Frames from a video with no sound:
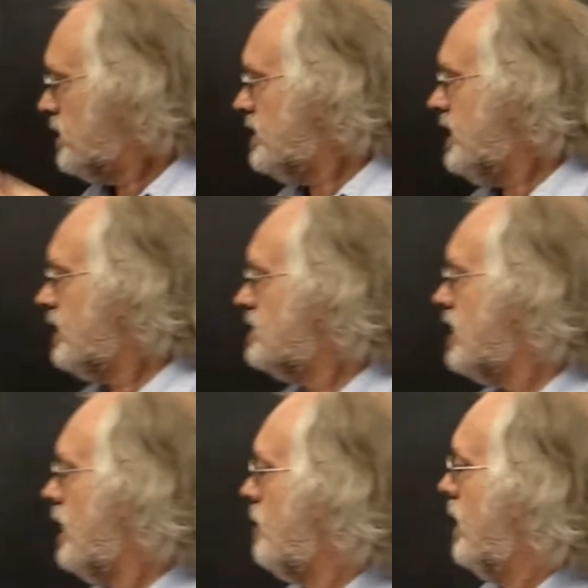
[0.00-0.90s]
me take a
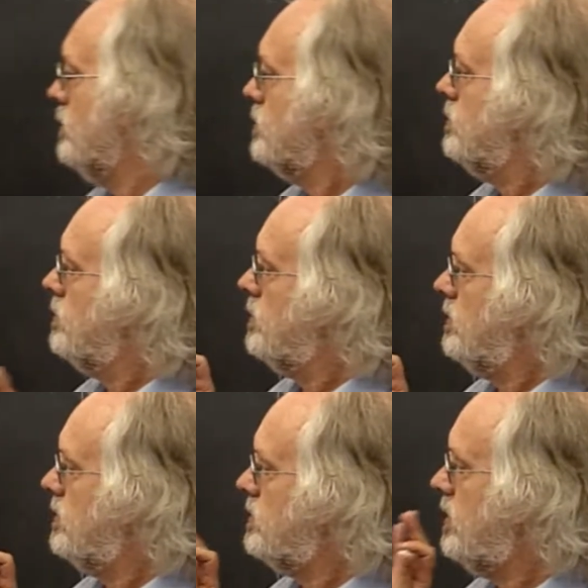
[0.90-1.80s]
timeout
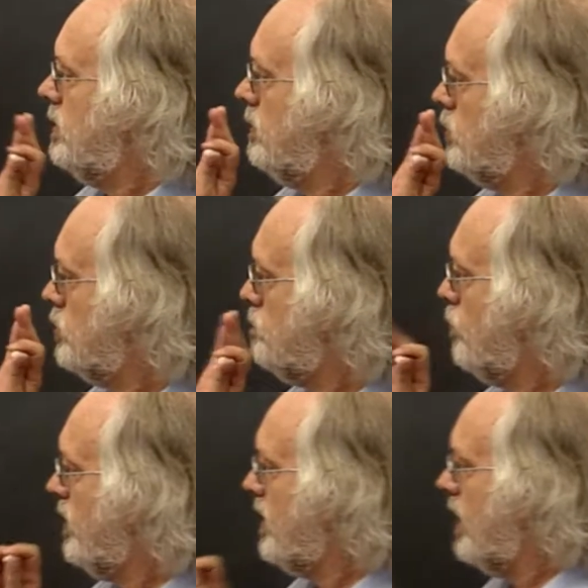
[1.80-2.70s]
and so just
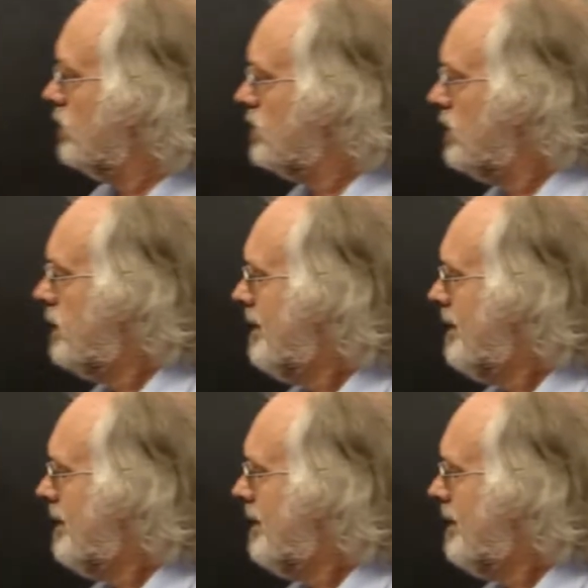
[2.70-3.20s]
point out.